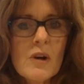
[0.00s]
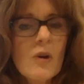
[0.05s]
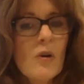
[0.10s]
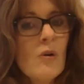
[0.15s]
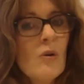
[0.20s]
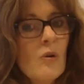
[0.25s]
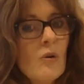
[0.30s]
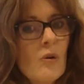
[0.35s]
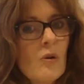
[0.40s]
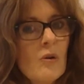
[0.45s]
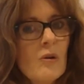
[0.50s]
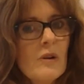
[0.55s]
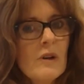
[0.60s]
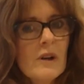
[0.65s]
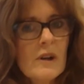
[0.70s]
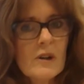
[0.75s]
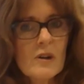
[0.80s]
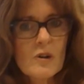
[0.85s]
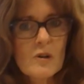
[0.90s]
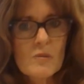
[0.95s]
or
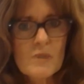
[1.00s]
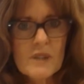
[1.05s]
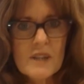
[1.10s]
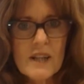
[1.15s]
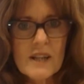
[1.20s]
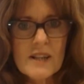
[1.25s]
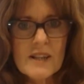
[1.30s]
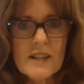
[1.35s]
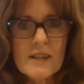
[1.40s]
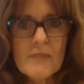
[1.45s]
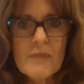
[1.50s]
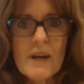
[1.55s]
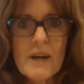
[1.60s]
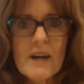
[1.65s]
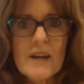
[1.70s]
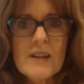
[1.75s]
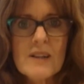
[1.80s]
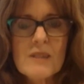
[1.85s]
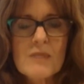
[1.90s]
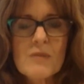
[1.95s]
could potentially
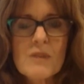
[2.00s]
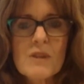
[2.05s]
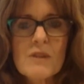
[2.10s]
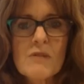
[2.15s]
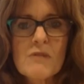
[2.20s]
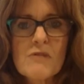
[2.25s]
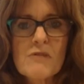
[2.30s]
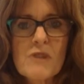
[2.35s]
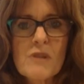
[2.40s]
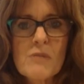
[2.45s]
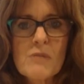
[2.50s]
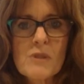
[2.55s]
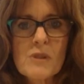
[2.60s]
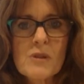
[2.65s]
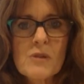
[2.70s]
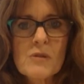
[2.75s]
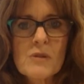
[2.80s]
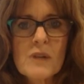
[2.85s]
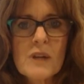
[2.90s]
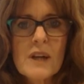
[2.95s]
buy something from
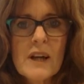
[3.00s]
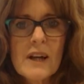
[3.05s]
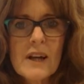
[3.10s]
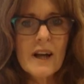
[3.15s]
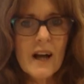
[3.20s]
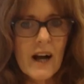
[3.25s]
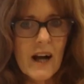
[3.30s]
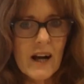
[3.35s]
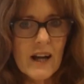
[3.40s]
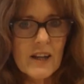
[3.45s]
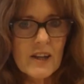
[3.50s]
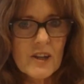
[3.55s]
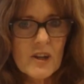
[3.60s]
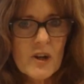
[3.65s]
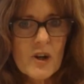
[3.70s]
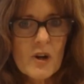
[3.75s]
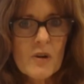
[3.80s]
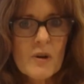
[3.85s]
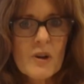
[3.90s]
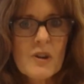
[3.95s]
you. I
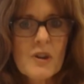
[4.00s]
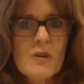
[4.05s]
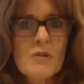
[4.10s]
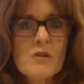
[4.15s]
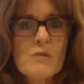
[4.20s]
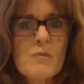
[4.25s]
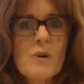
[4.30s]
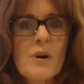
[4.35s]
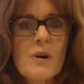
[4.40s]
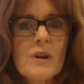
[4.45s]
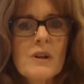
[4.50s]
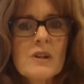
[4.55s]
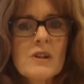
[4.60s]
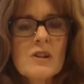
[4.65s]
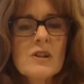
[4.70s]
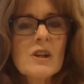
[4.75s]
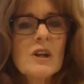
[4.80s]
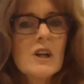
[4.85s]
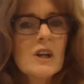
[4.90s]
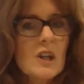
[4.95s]
know at those
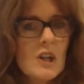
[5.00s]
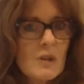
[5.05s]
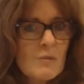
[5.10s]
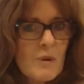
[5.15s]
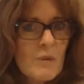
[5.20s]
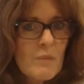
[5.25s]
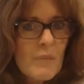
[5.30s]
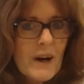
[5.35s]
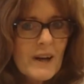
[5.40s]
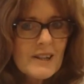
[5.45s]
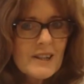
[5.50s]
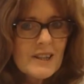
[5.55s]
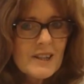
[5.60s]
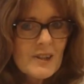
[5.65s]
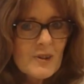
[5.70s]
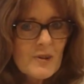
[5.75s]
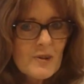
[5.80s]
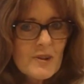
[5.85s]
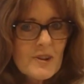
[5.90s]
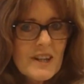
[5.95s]
points you'd be patting
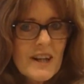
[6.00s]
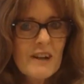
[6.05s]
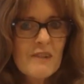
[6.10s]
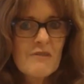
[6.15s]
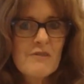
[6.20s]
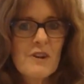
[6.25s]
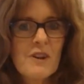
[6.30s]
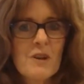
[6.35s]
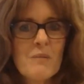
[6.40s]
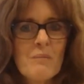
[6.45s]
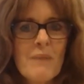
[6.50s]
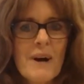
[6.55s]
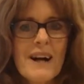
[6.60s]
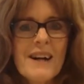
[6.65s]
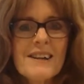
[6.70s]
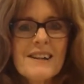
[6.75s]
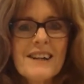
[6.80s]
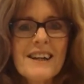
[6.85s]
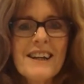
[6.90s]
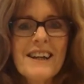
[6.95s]
yourself on the
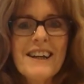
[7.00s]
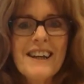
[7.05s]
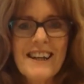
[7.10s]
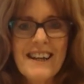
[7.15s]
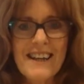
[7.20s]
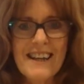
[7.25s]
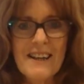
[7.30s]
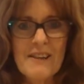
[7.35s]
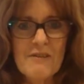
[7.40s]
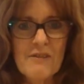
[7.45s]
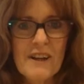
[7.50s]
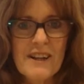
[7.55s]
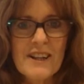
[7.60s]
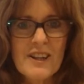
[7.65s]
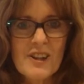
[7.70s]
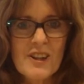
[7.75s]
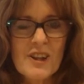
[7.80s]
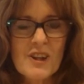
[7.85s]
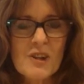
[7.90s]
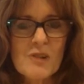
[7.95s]
back if
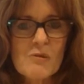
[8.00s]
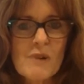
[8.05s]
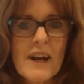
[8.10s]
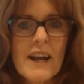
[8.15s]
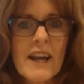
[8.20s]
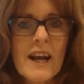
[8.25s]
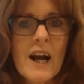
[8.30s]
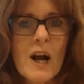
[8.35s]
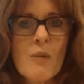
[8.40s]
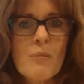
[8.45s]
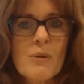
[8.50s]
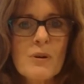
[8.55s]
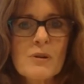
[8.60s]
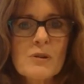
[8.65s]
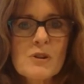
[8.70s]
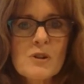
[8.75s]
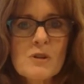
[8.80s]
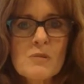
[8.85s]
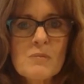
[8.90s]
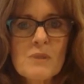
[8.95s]
anything great
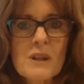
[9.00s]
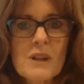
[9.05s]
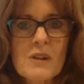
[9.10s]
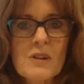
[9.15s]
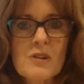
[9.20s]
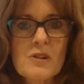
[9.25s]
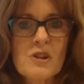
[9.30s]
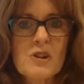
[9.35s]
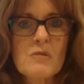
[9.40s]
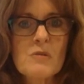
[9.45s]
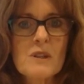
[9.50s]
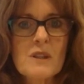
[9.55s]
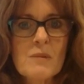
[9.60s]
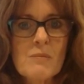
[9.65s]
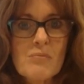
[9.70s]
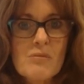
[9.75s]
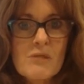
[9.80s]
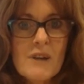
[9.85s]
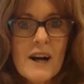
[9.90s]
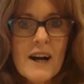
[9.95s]
happened because you were
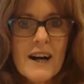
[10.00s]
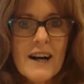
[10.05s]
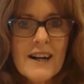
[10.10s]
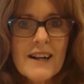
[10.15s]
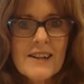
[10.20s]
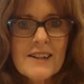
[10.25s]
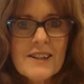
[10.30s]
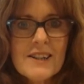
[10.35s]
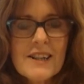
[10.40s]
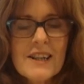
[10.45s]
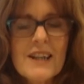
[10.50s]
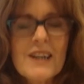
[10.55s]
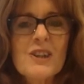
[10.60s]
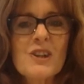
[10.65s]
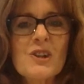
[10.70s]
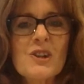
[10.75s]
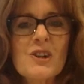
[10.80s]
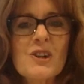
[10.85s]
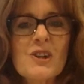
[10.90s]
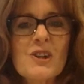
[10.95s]
surprised
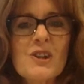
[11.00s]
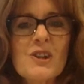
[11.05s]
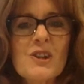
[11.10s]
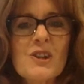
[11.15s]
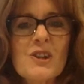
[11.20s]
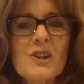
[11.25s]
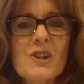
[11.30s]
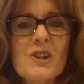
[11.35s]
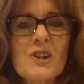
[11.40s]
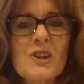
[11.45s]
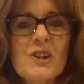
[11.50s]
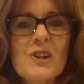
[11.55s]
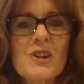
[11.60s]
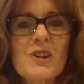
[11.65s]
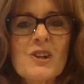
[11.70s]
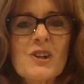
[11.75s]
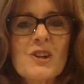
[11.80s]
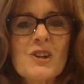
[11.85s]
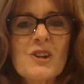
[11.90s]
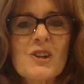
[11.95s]
that you'd actually
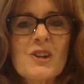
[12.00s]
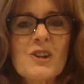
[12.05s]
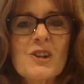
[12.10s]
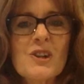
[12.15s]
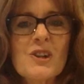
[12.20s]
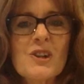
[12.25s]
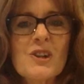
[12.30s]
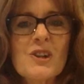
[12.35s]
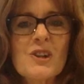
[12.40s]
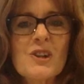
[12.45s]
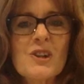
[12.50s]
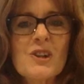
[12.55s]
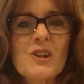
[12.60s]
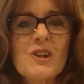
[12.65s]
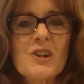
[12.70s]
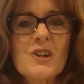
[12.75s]
achieved that. And I